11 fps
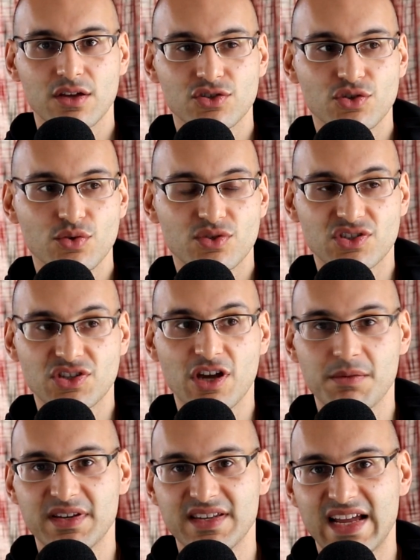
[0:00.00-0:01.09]
to
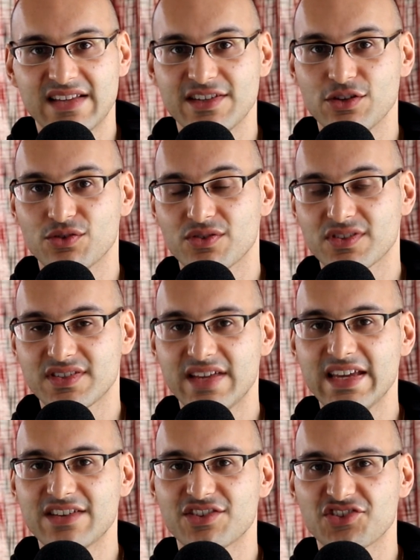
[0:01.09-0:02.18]
determine natty or not
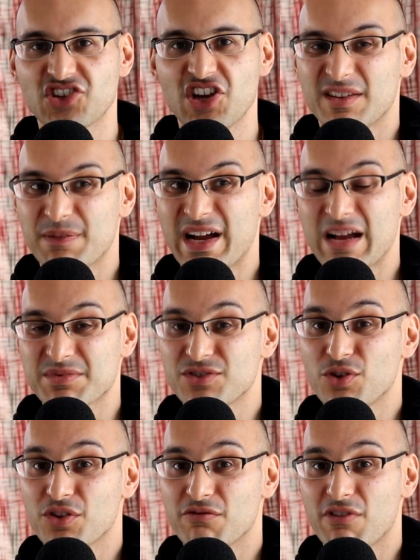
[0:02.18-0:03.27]
status is perhaps
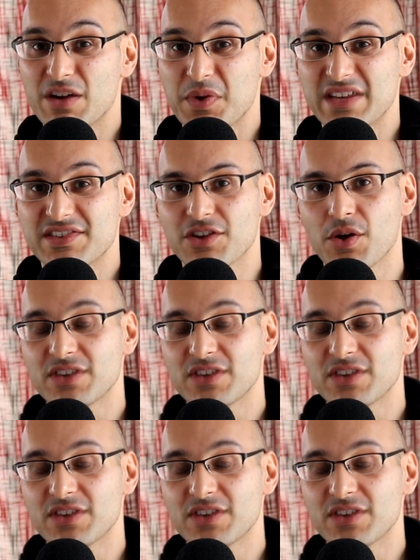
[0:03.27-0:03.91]
not the right way to go.